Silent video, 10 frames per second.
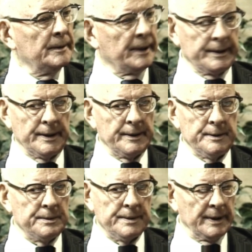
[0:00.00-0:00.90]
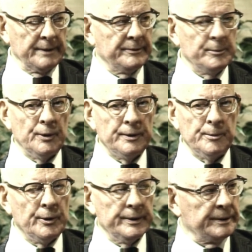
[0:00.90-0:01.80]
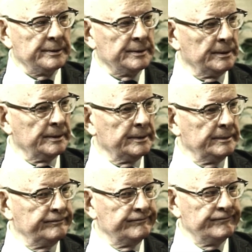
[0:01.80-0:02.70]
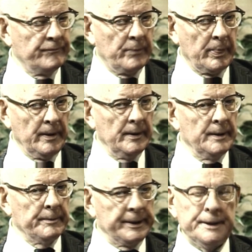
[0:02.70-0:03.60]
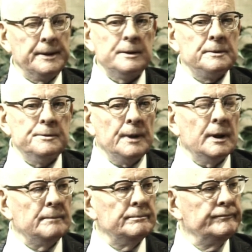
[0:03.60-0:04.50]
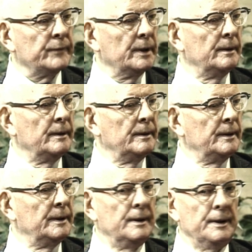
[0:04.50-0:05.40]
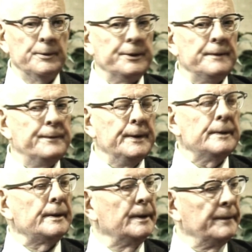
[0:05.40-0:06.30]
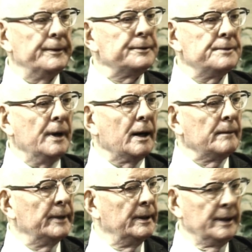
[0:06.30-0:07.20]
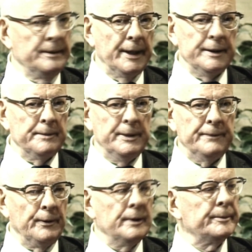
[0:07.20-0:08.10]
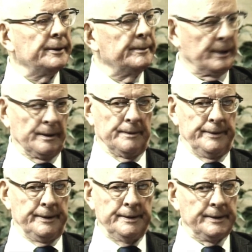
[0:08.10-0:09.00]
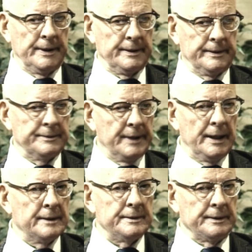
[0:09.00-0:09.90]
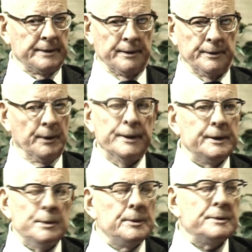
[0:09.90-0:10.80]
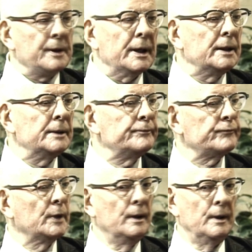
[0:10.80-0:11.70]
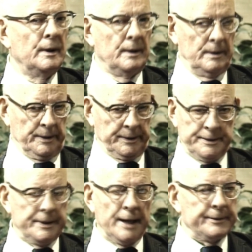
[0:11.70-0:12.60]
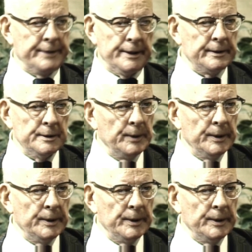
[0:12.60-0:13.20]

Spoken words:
Well, they got a new shaft in Baltimore and installed it. But he did his job. He was in fear of his job. He might not be foreman tomorrow if he didn't get these castings out. All he could do was try. He did not dare do